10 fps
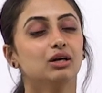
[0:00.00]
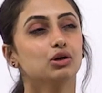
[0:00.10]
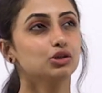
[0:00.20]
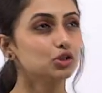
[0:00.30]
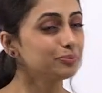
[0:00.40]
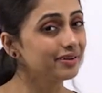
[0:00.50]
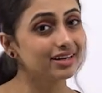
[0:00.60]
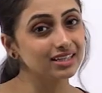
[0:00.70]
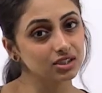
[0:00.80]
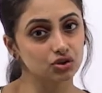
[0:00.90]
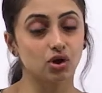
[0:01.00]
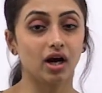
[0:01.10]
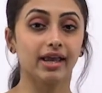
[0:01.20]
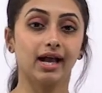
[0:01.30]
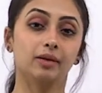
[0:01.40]
could you please
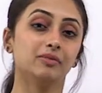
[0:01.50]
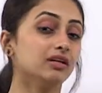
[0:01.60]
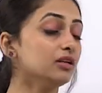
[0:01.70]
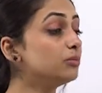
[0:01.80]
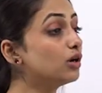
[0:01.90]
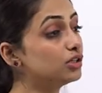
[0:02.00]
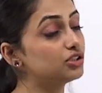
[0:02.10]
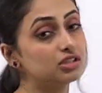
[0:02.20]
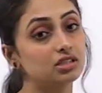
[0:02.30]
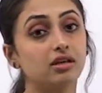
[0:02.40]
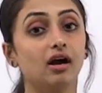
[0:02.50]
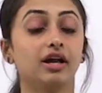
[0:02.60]
try? I'm in an emergency.